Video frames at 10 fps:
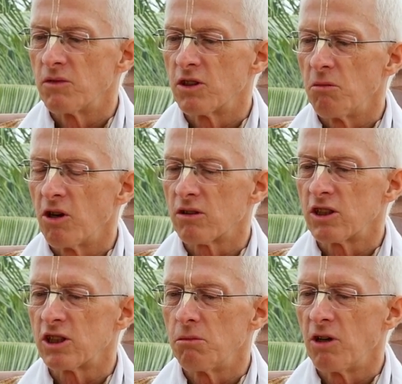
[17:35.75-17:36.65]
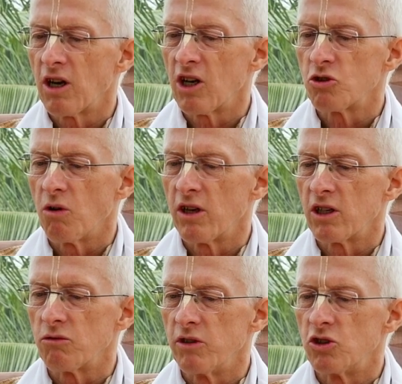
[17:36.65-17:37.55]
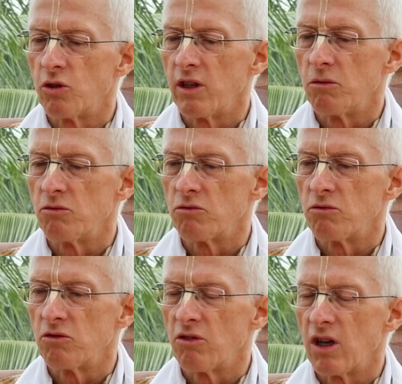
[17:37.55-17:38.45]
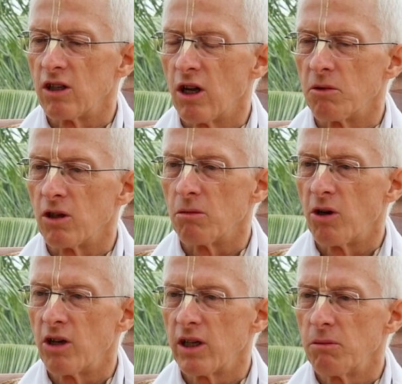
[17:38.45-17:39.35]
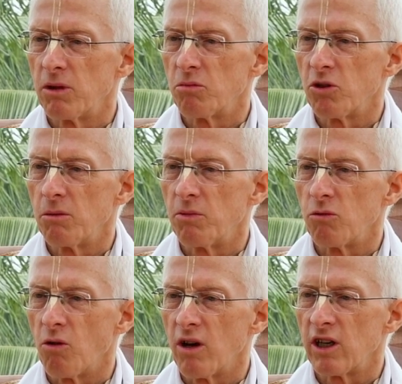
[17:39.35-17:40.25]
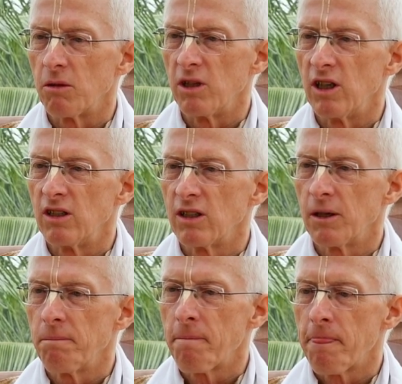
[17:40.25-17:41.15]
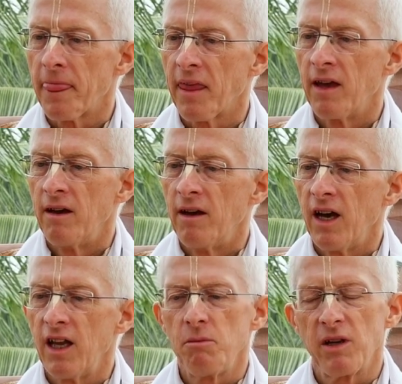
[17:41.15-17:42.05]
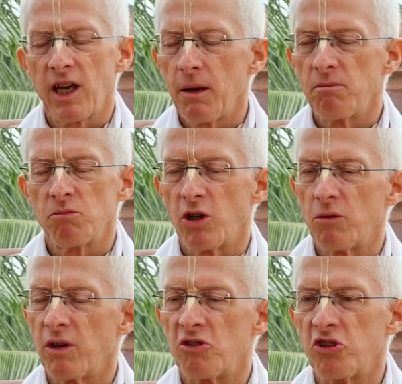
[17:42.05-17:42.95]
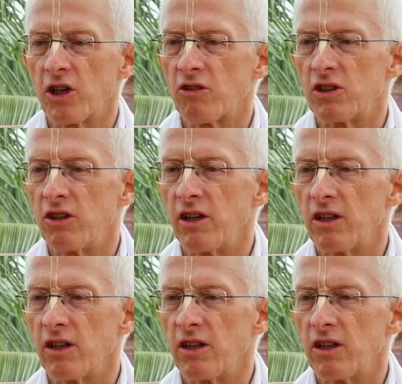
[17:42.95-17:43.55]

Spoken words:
Tamal Krishna Maharaj wanted to rejoin the Radha Damodar Party, but Prabhupada wanted him in India, and he became Prabhupada's secretary at